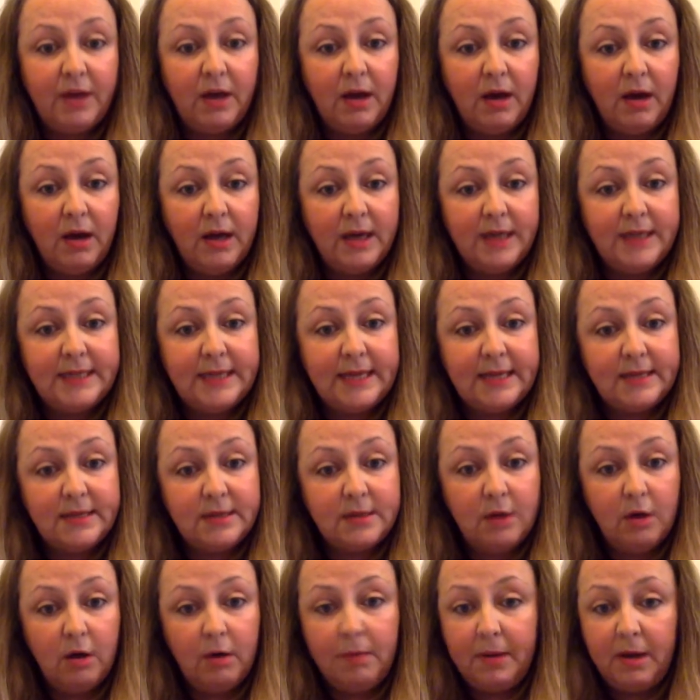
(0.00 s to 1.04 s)
a high dense
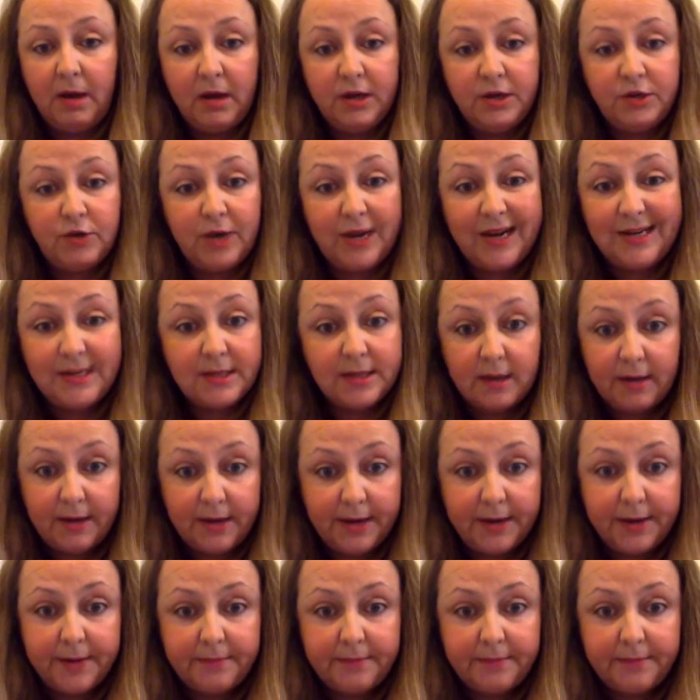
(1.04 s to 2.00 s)
carbohydrate diet